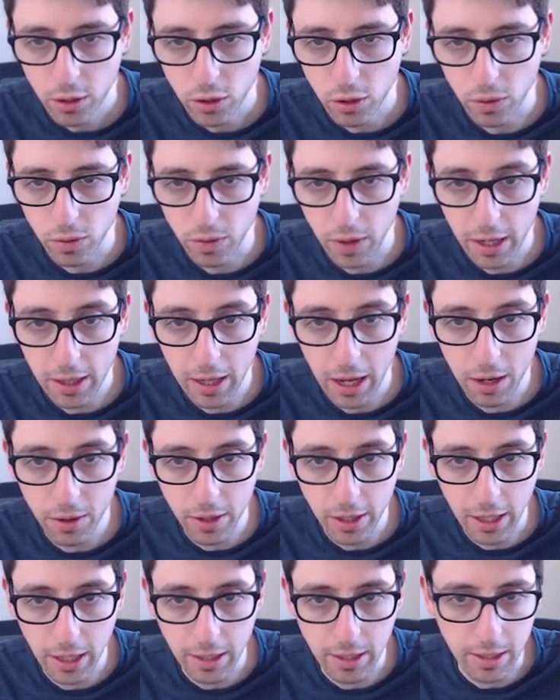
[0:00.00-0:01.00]
So if I allow
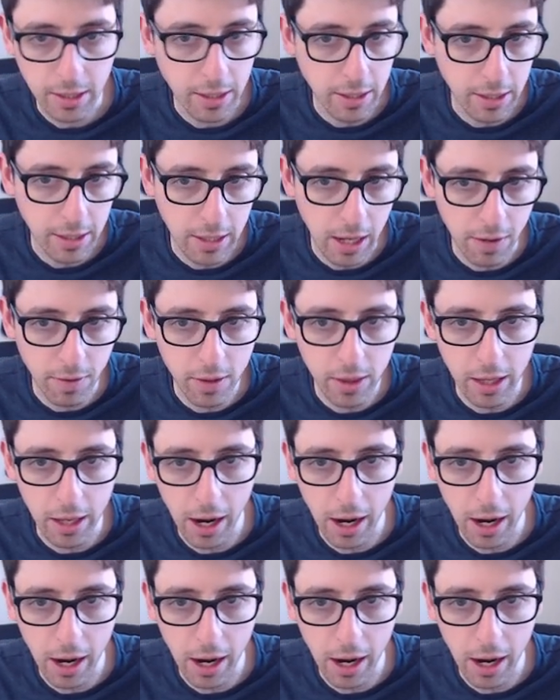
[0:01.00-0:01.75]
the king to c7,